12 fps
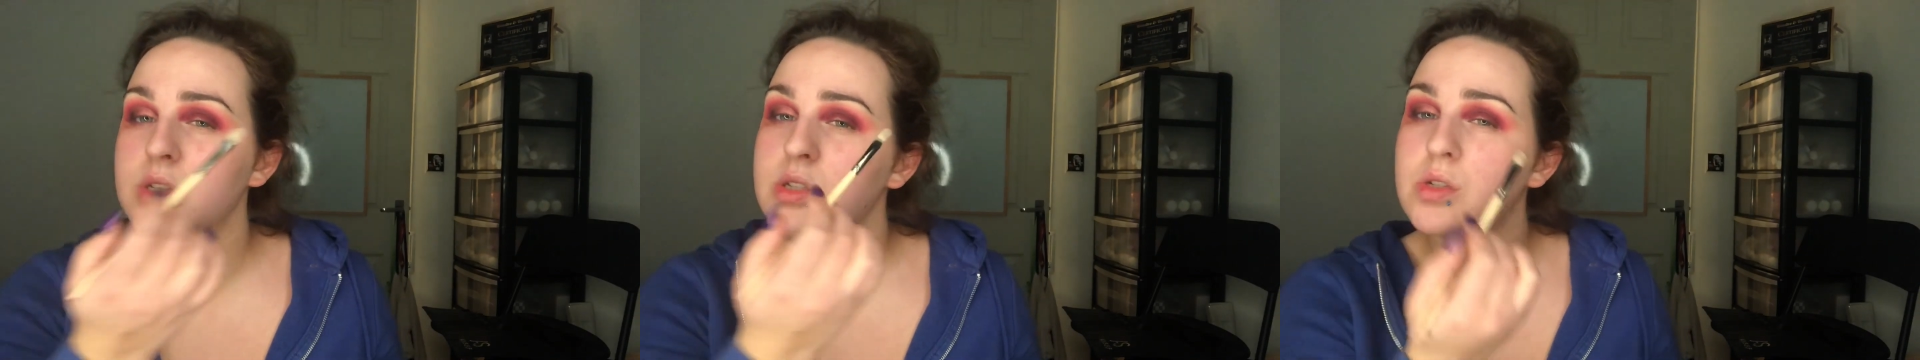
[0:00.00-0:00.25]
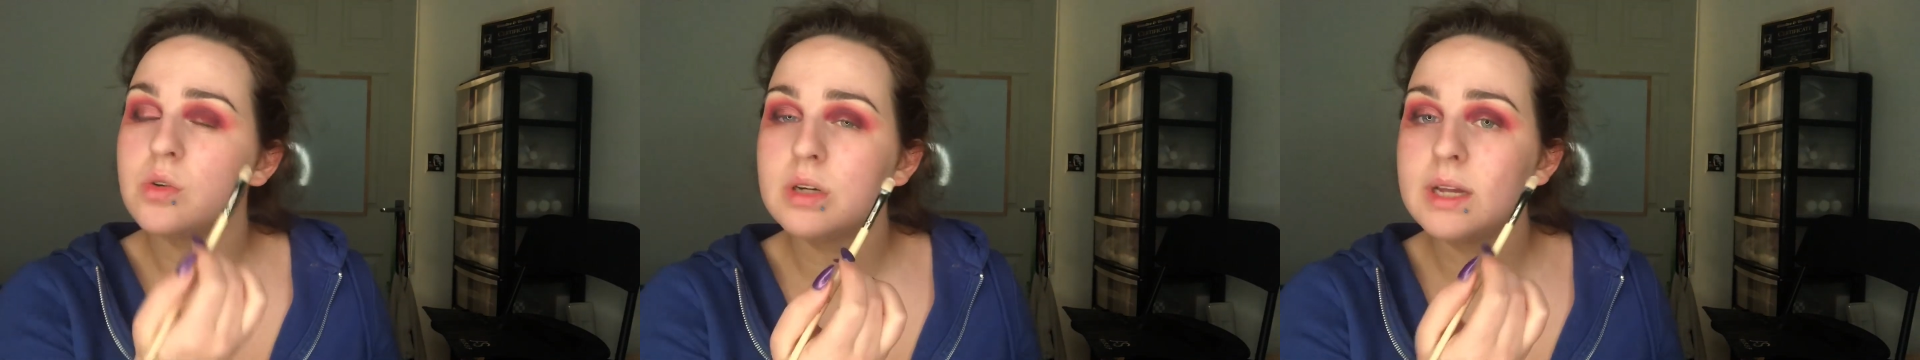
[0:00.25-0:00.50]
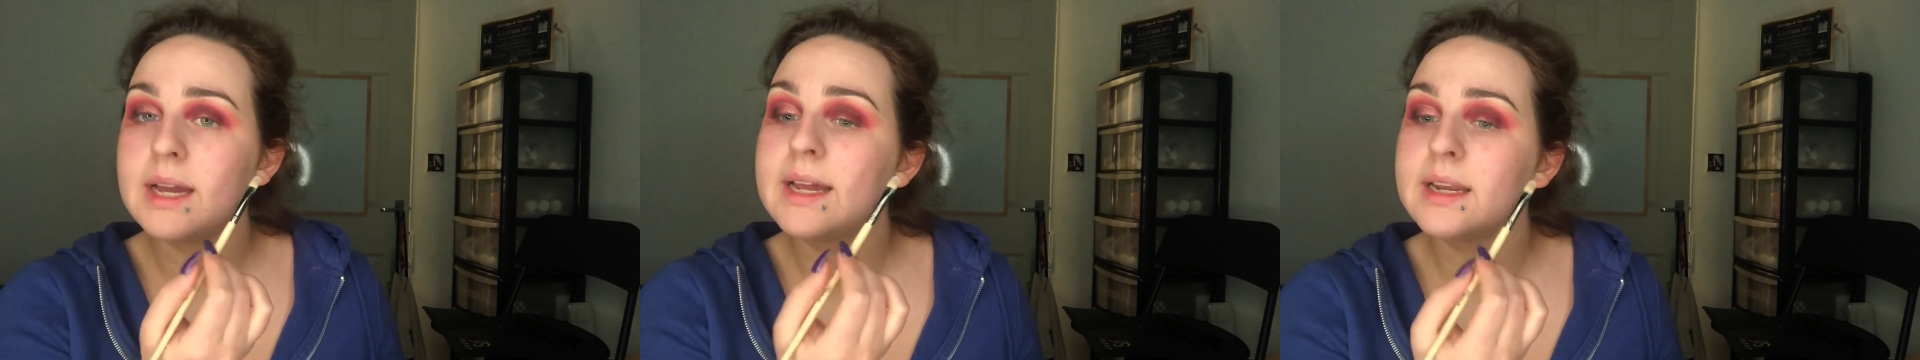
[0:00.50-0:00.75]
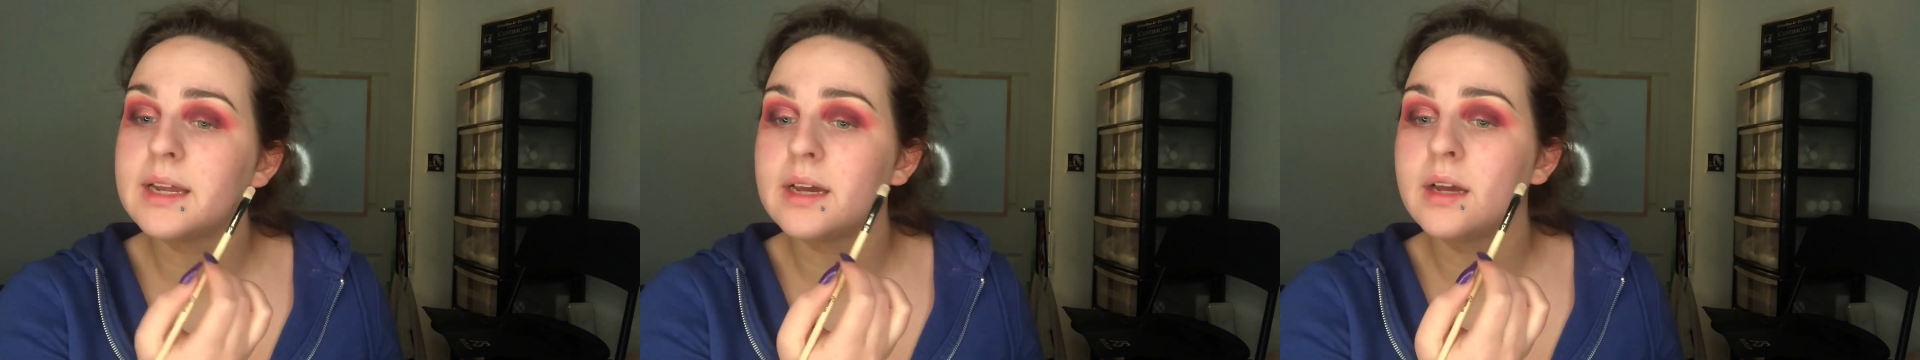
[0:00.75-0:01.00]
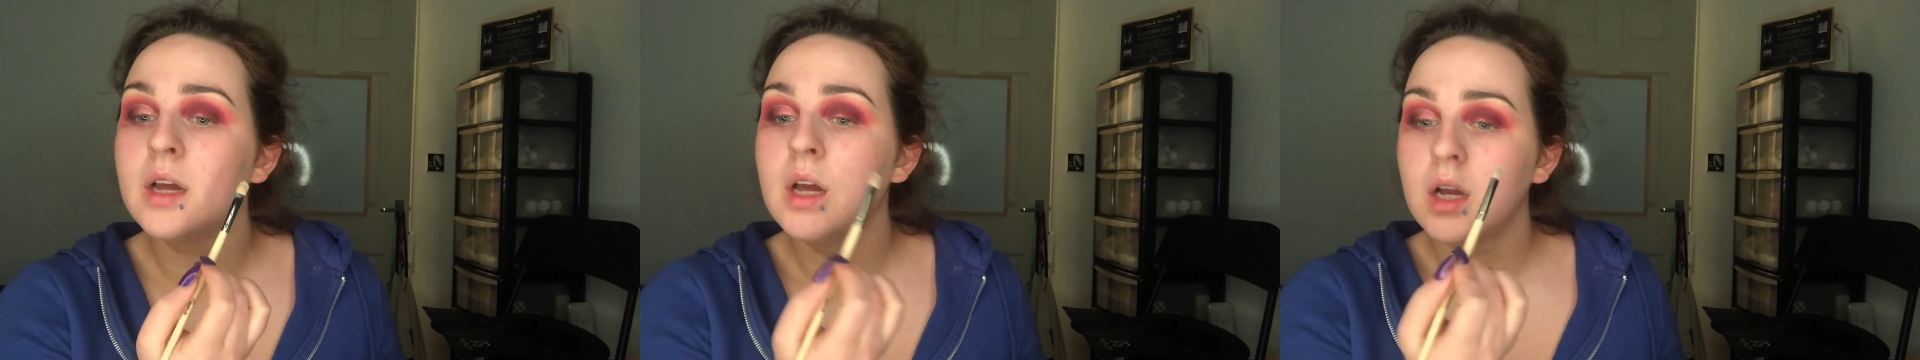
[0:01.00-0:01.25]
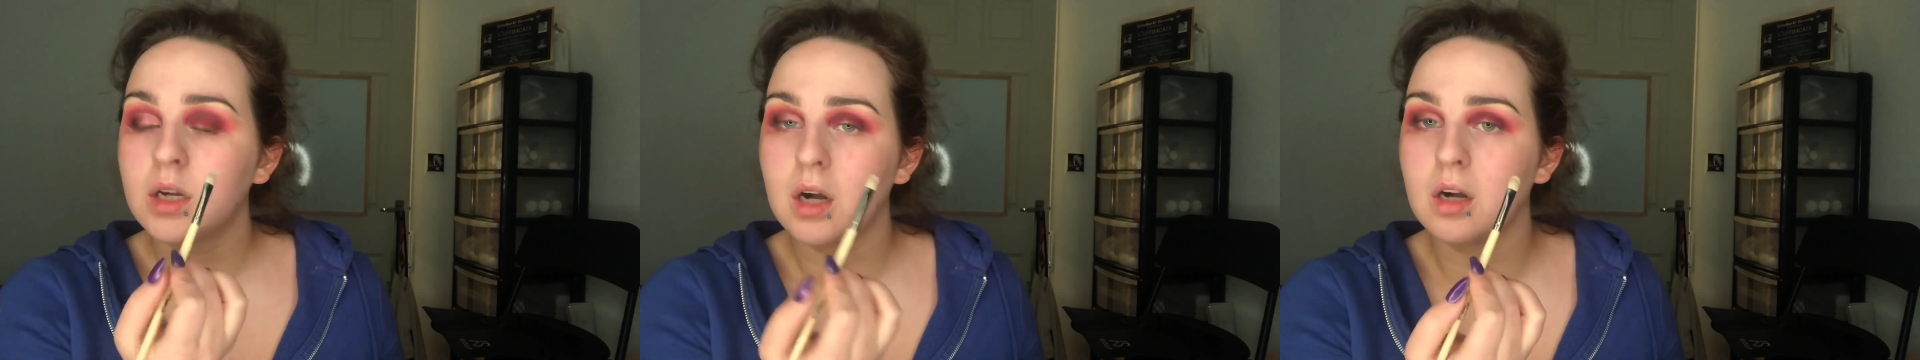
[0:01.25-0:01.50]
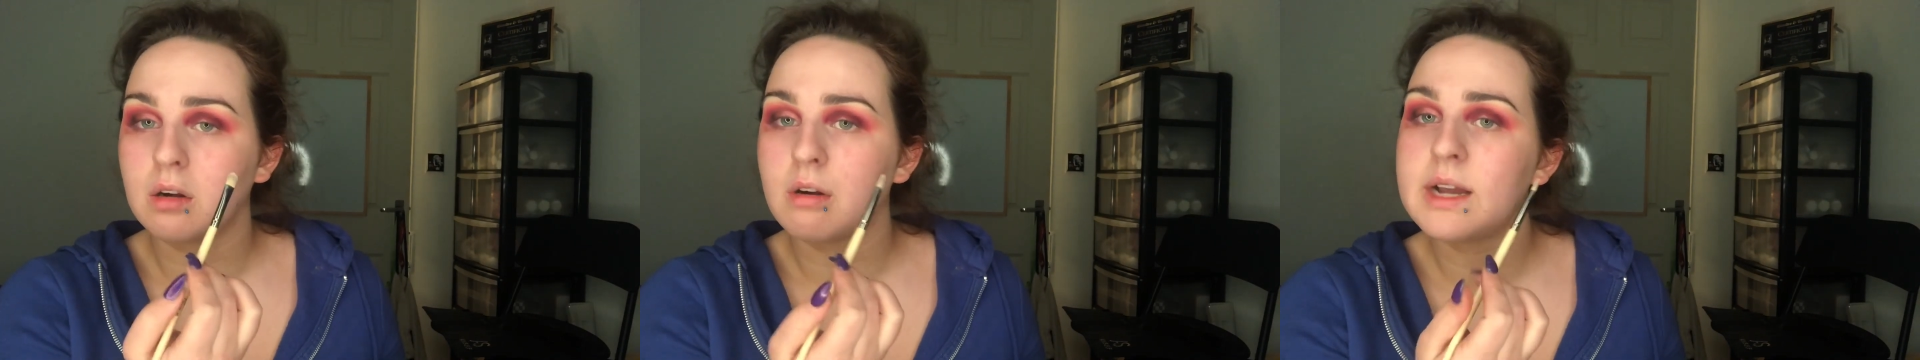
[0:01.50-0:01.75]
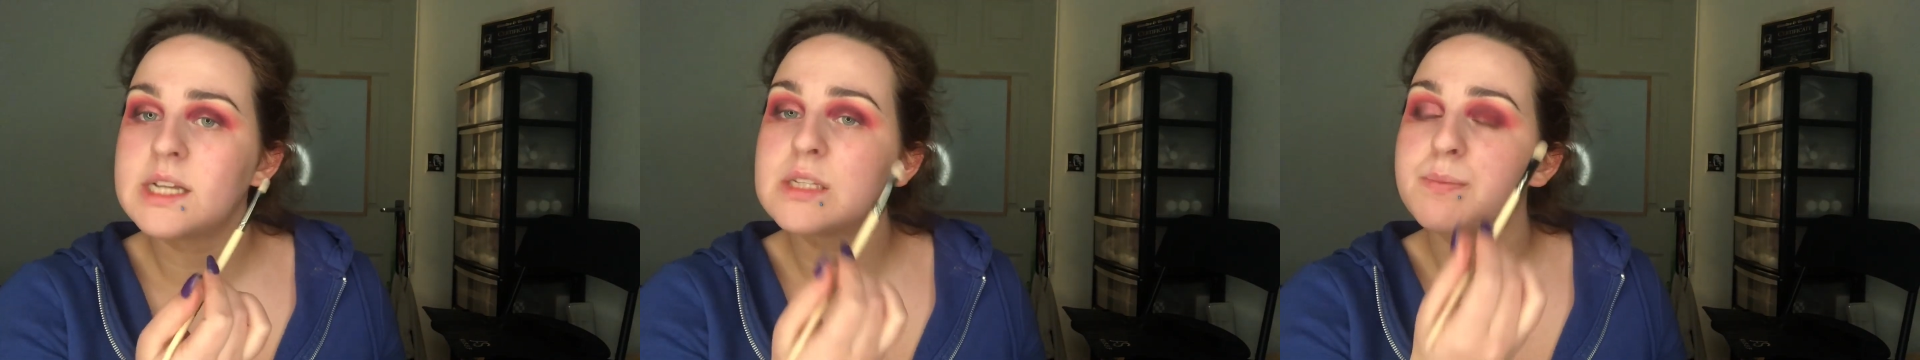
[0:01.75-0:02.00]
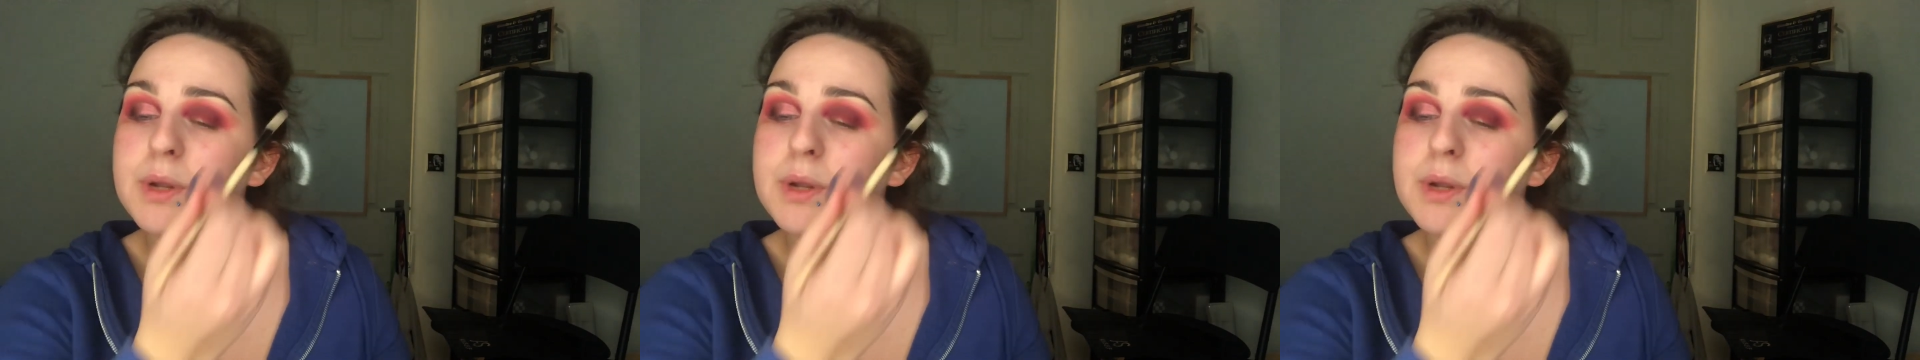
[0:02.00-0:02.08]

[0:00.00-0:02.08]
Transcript: sort of in a cut crease